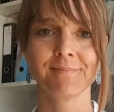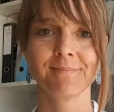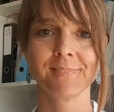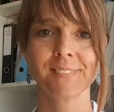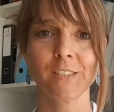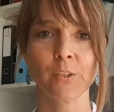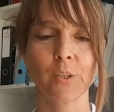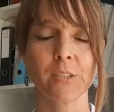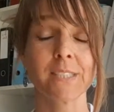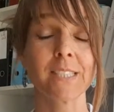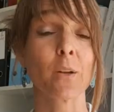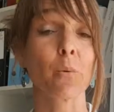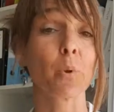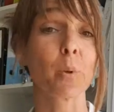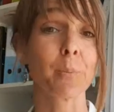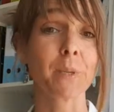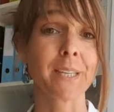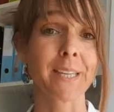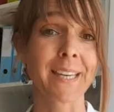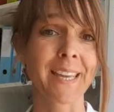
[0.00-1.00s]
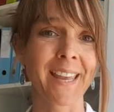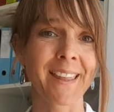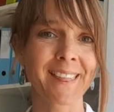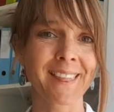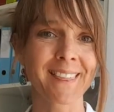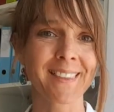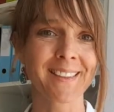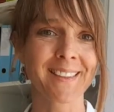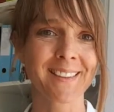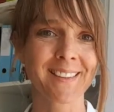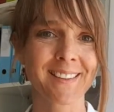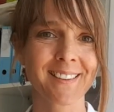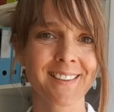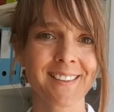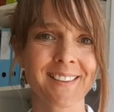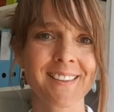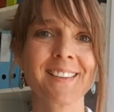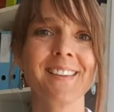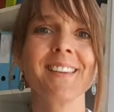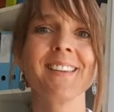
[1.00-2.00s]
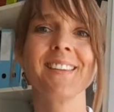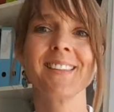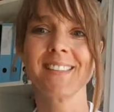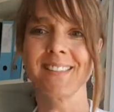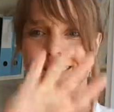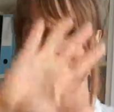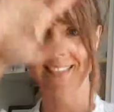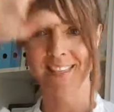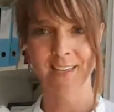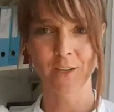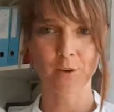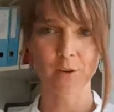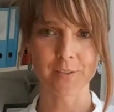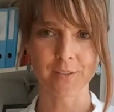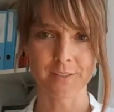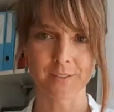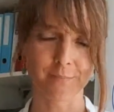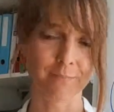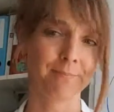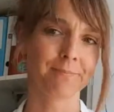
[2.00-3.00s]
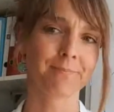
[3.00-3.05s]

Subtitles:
So until we meet again, stay awesome.